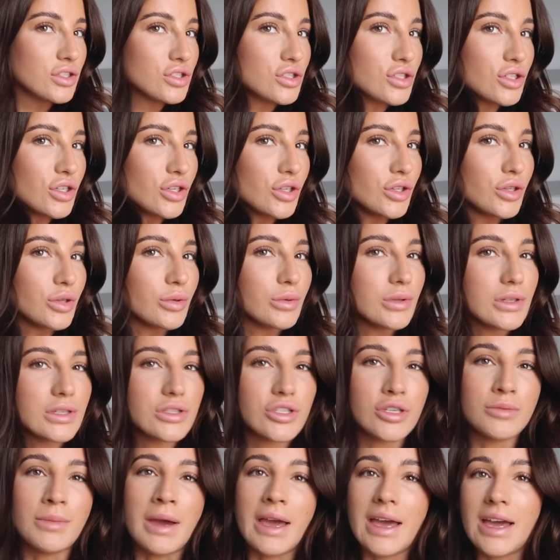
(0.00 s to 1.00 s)
to
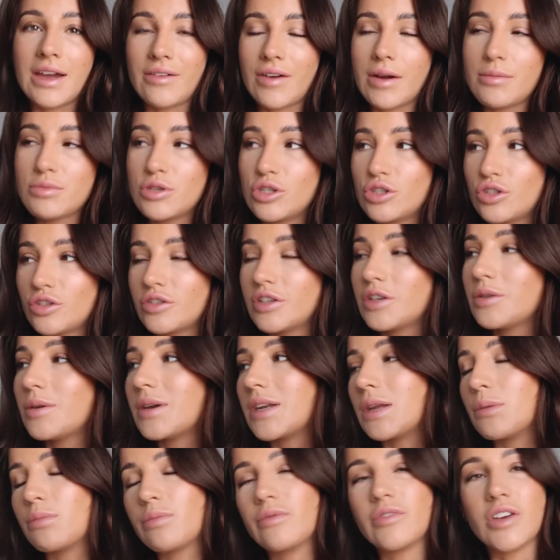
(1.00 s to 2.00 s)
do my air wrap tutorial
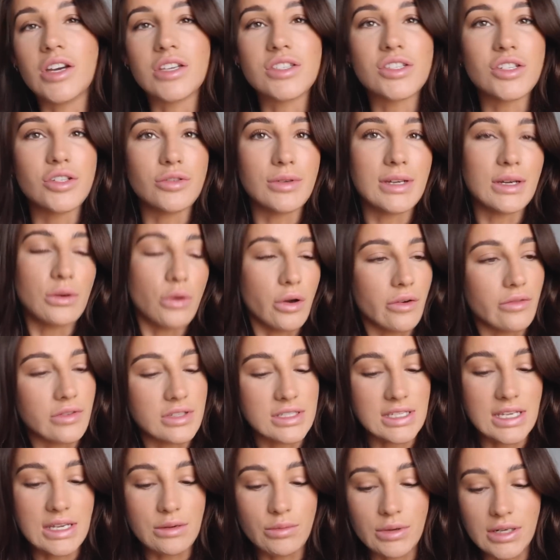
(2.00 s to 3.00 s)
and I prefer to do it
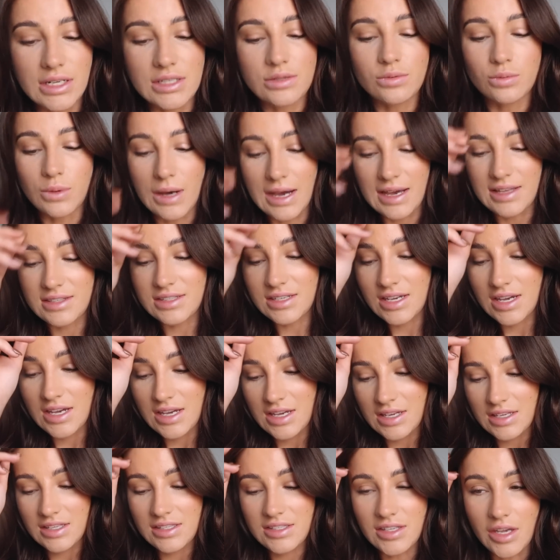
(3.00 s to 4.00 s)
obviously when it's wet.
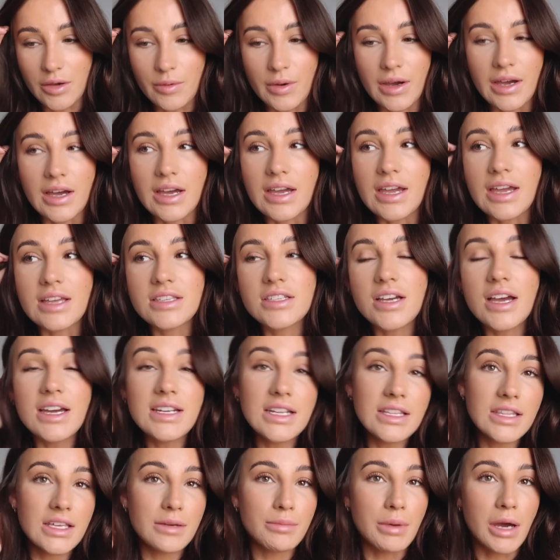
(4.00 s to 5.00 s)
So I
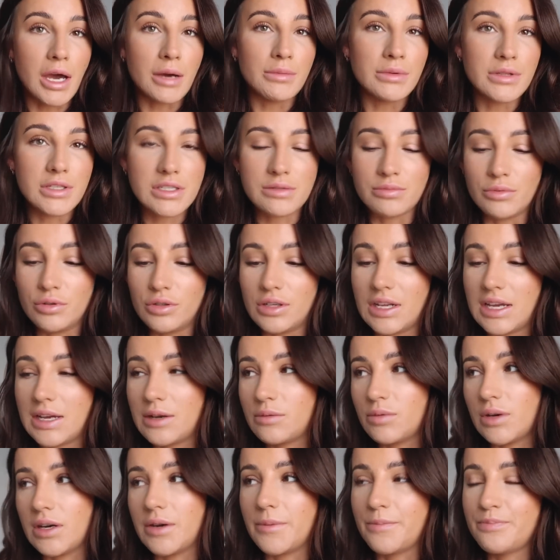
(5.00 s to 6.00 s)
tidied the apartment this
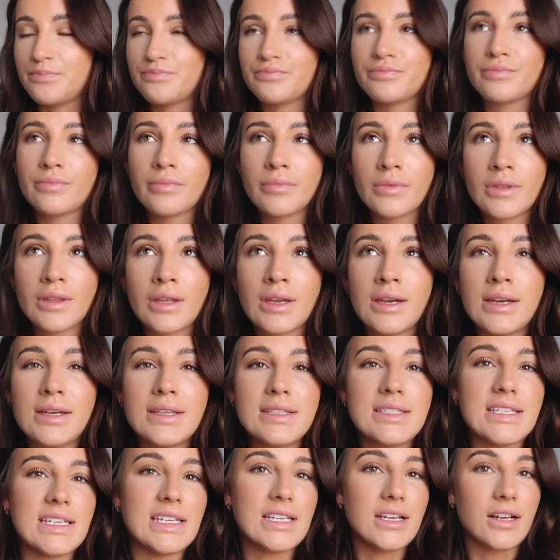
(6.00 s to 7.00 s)
morning, well
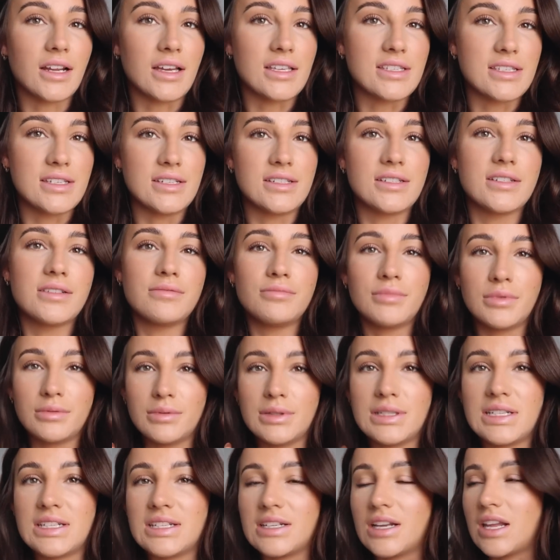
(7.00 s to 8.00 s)
decluttered,
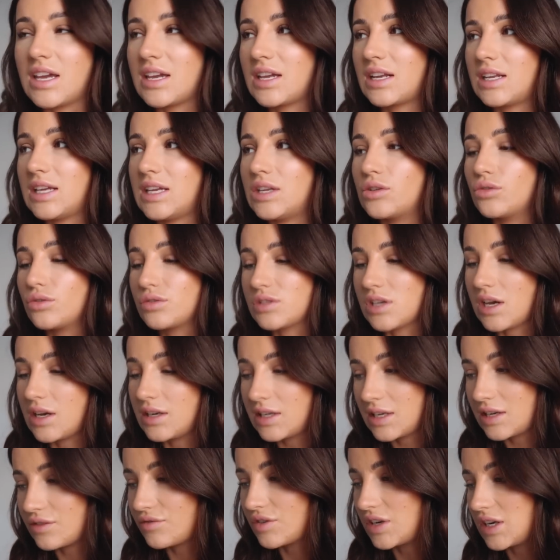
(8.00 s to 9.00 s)
but didn't like clean or
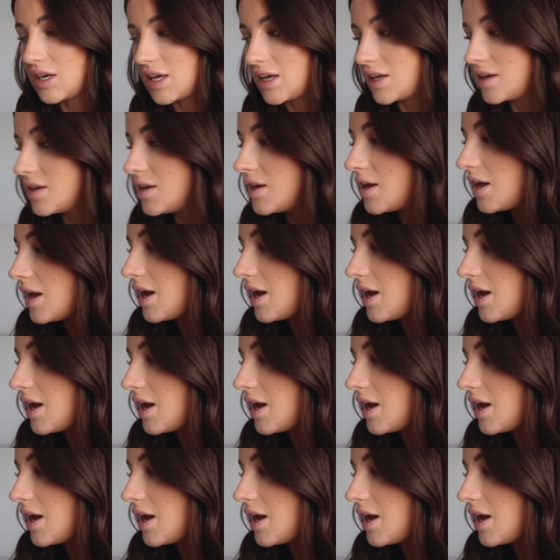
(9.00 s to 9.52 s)
tidy it really.